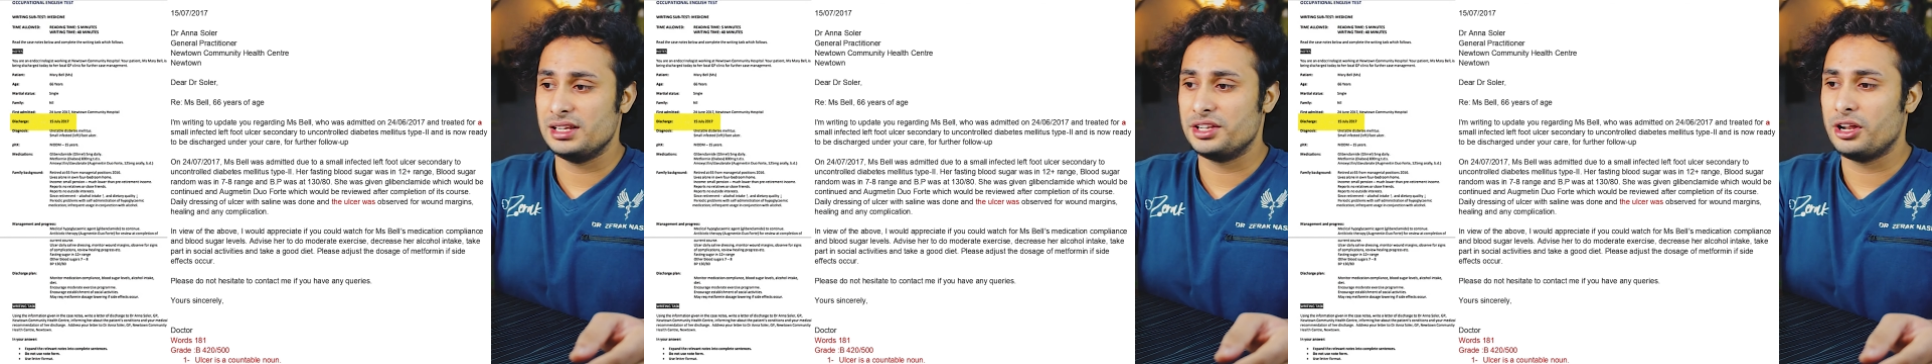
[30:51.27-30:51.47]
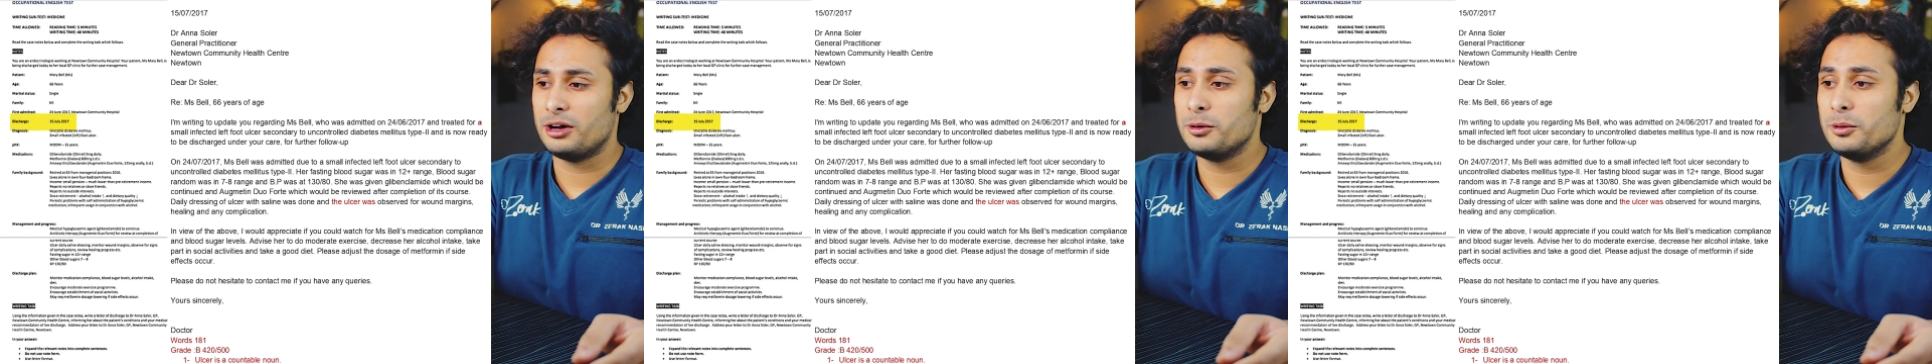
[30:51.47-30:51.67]

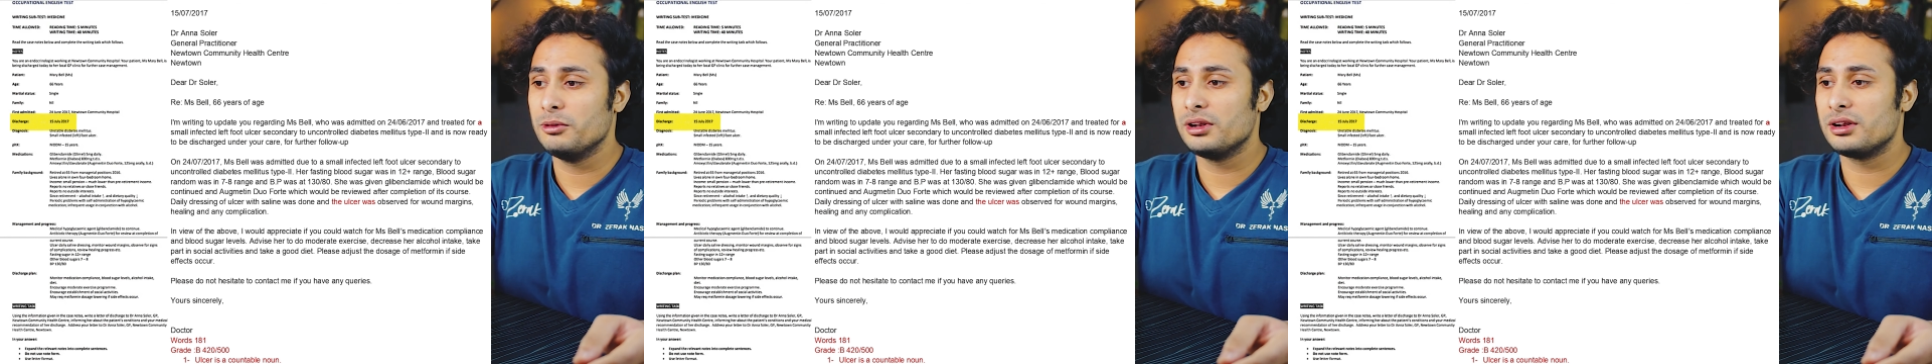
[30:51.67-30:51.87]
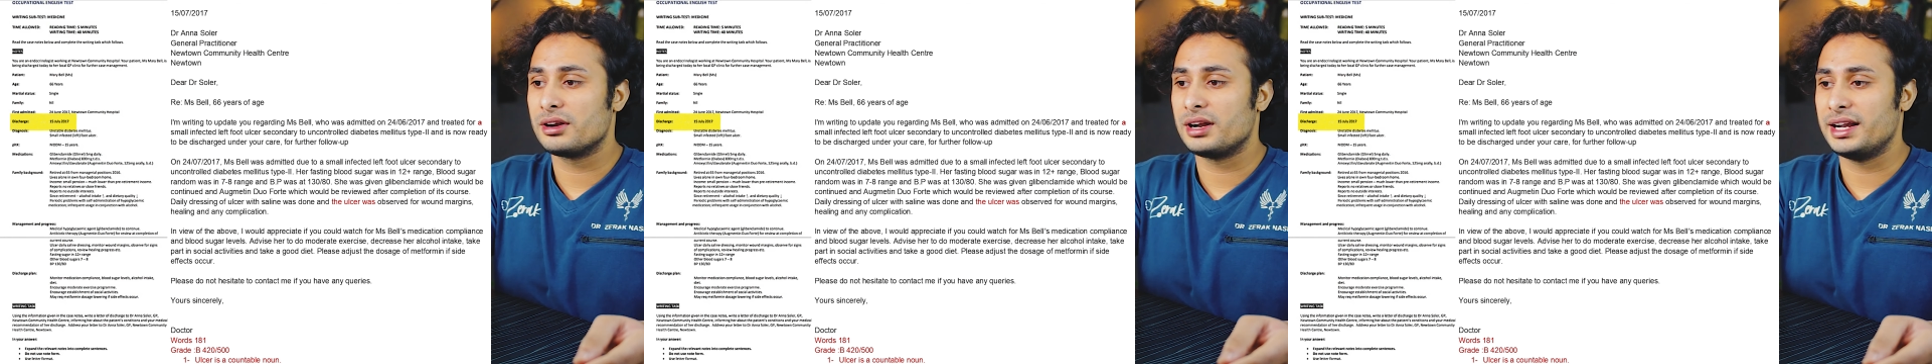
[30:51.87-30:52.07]
Now we
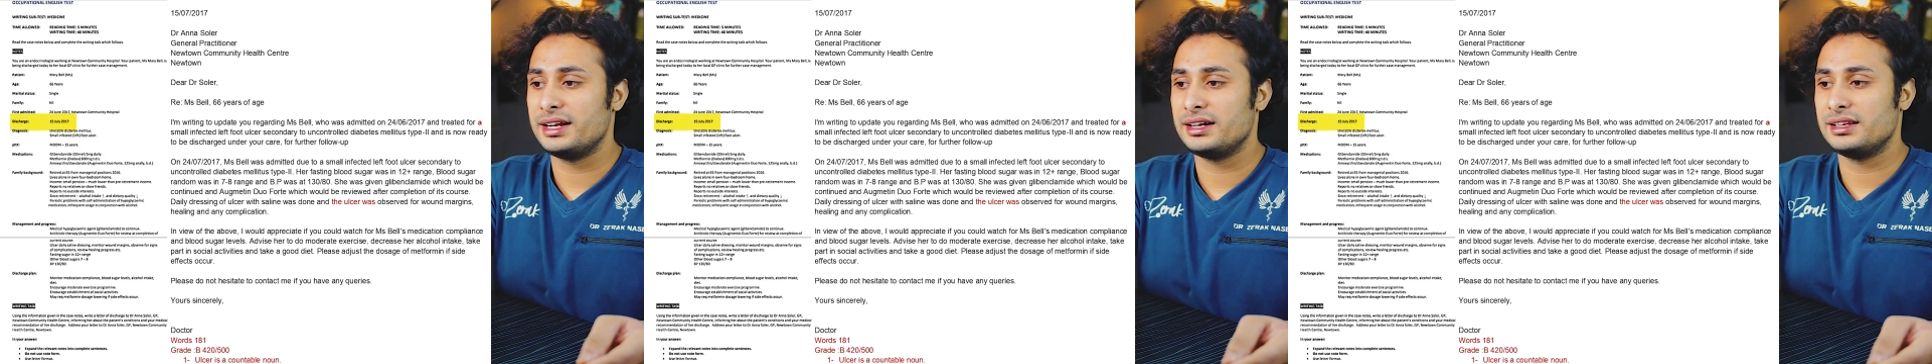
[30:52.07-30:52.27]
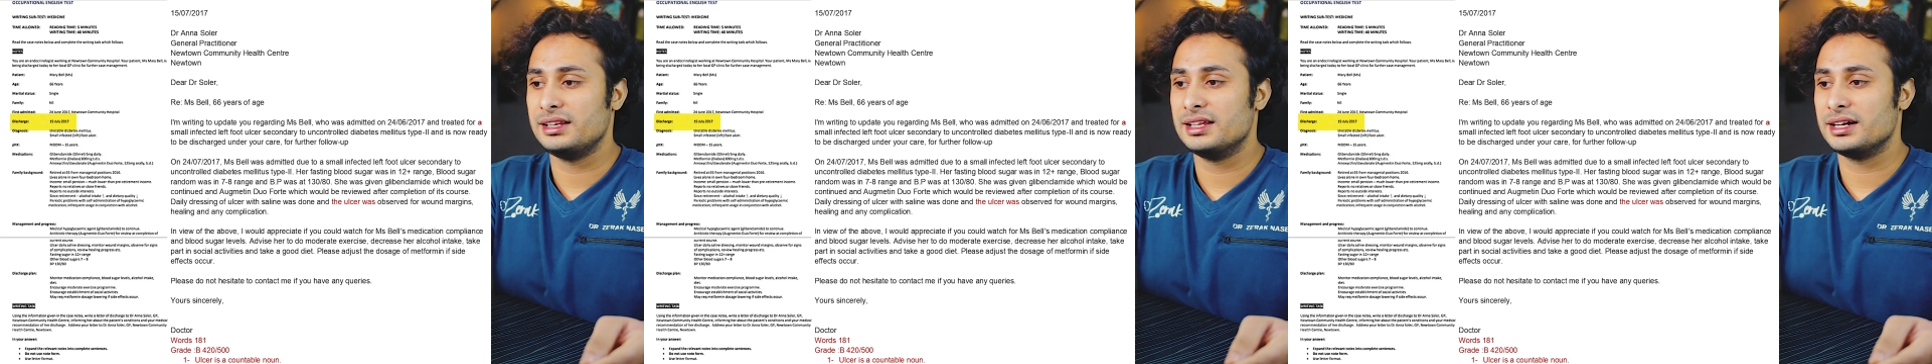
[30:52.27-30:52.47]
will
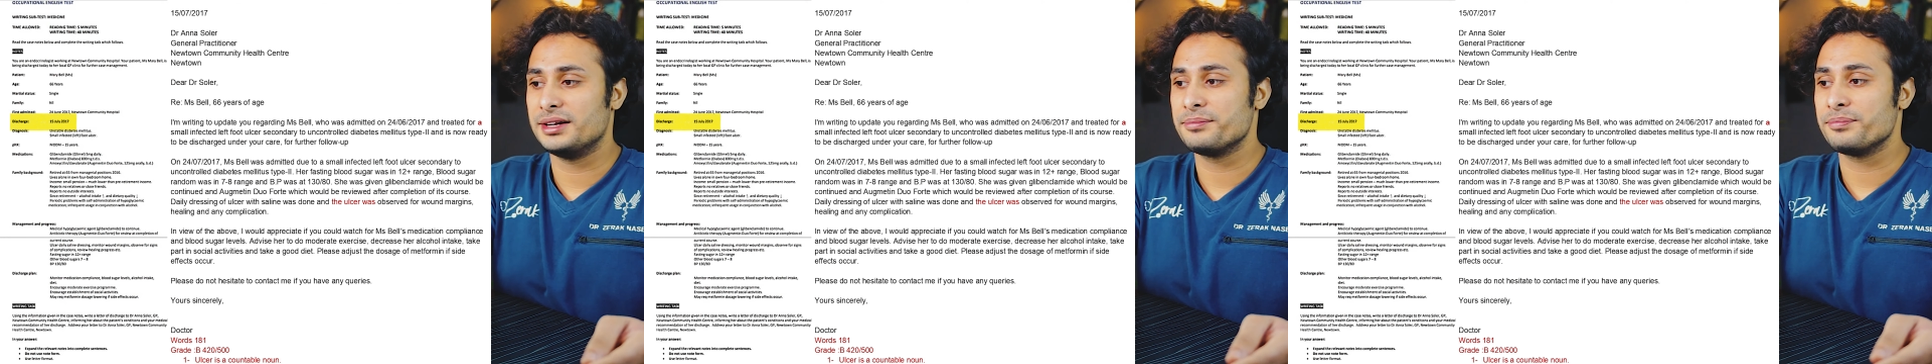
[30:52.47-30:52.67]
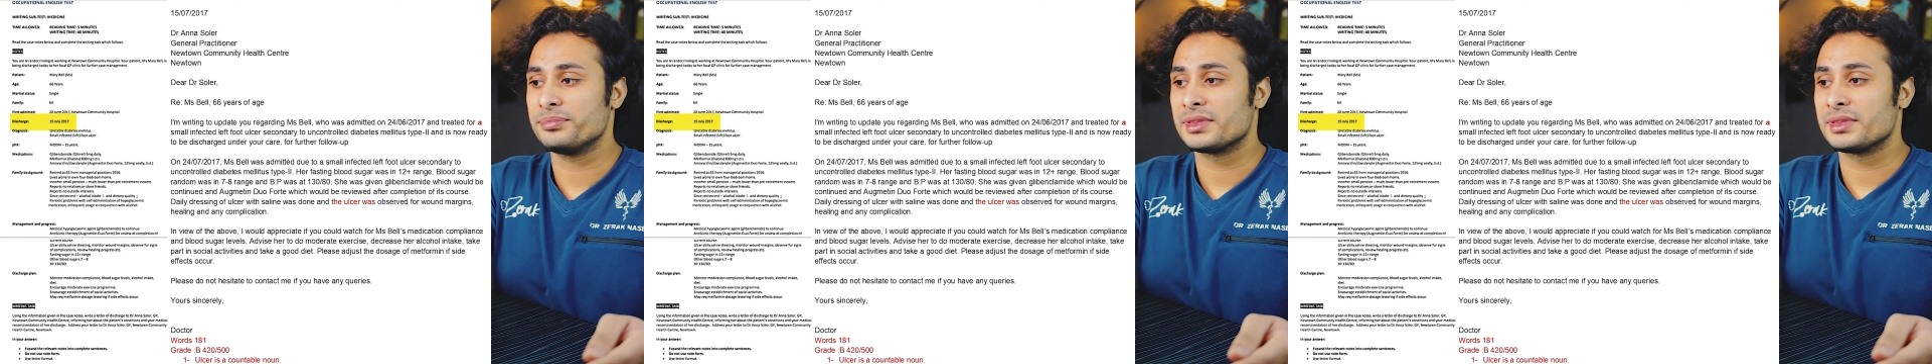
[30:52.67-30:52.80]
write the